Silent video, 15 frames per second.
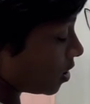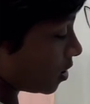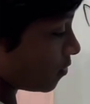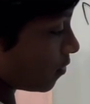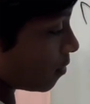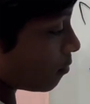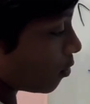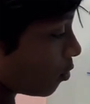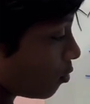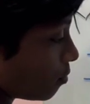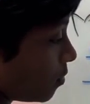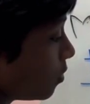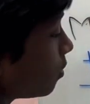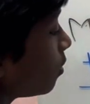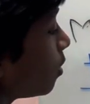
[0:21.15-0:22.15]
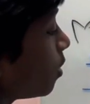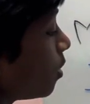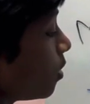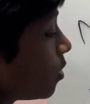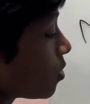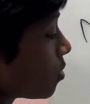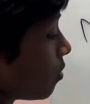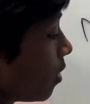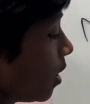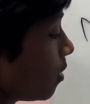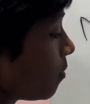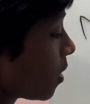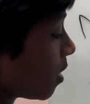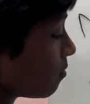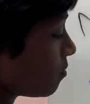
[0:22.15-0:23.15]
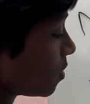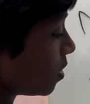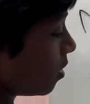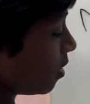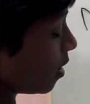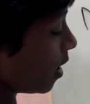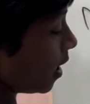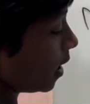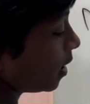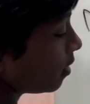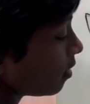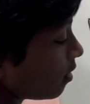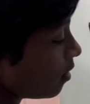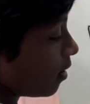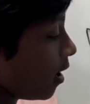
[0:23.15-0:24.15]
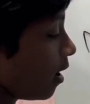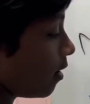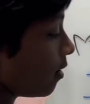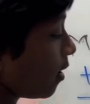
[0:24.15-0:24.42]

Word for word: is from group 2. So 8 becomes 9 and